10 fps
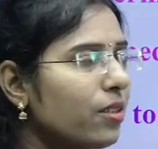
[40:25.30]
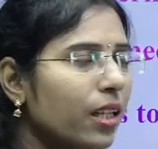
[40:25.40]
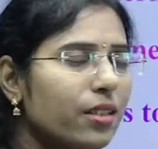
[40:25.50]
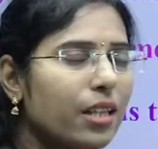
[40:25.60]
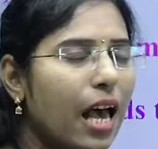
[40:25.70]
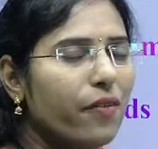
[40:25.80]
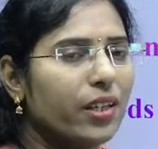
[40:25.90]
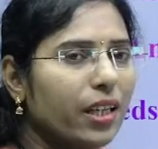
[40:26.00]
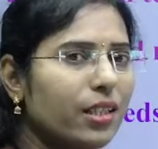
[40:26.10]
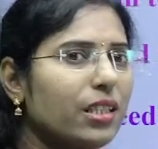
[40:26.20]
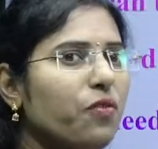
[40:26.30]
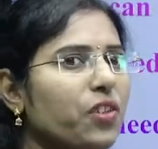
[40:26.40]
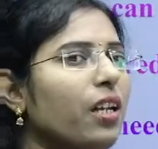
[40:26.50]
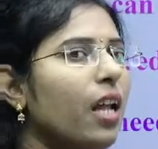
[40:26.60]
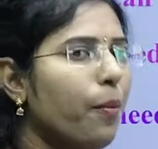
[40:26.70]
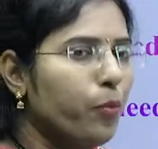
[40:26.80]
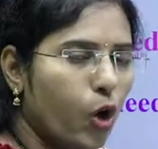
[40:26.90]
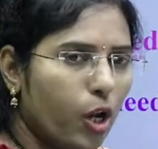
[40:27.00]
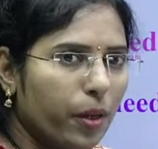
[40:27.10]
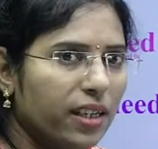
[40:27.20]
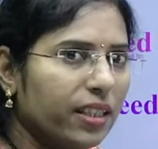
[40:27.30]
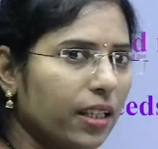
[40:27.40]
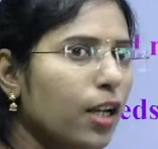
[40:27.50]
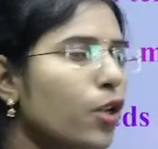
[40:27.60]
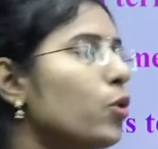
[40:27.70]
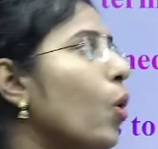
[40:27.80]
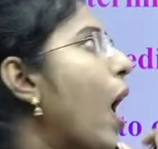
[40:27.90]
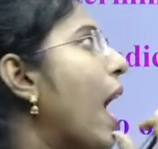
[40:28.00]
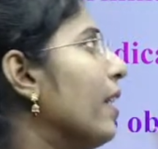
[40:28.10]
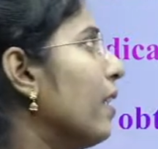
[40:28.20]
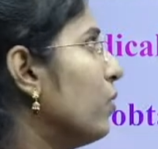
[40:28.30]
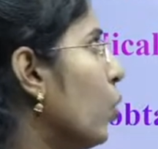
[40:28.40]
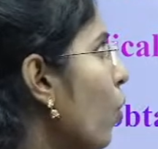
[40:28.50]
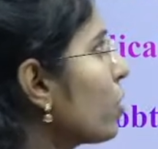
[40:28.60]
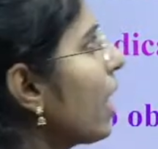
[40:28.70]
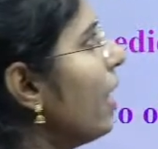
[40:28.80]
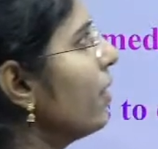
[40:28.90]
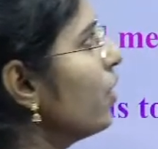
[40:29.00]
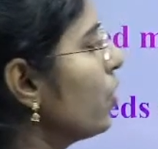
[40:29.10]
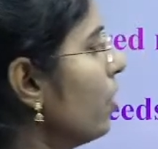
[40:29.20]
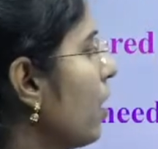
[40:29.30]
is having a severe abnormality. So, under those conditions,